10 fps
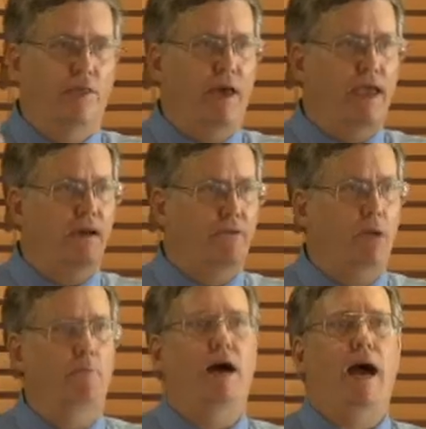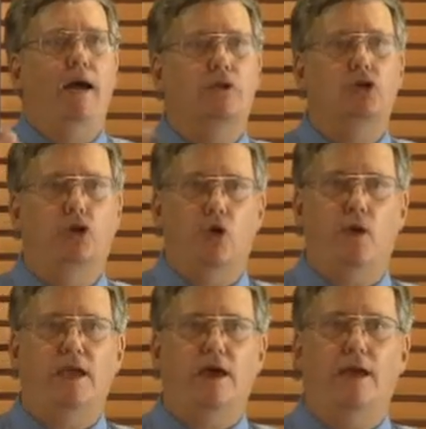they have combined to
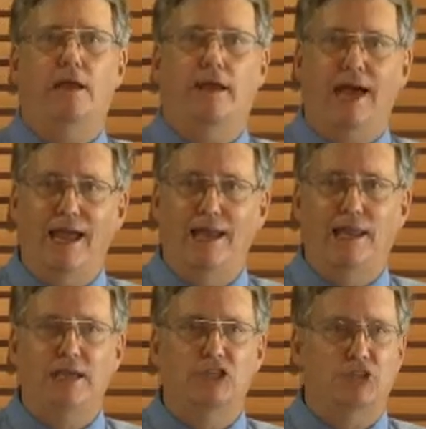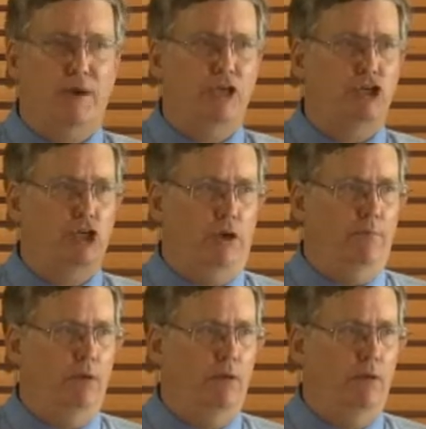create an alien spaceship,